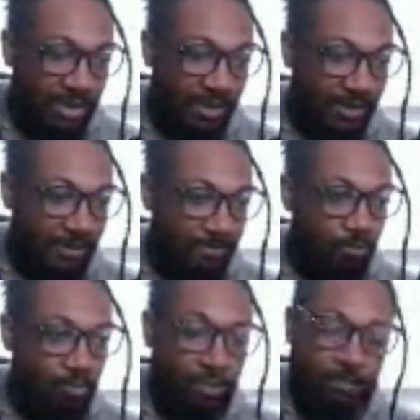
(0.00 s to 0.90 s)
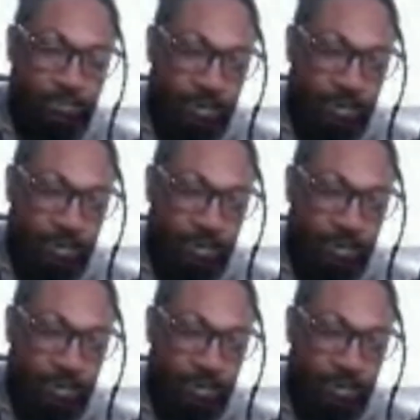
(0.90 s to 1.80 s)
Um, Very
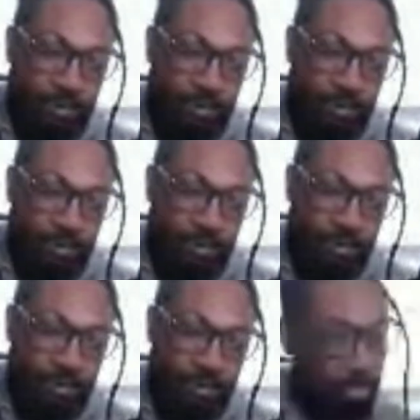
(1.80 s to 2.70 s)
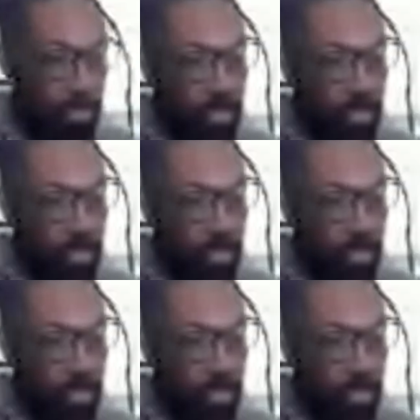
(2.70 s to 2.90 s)
great book, very insightful.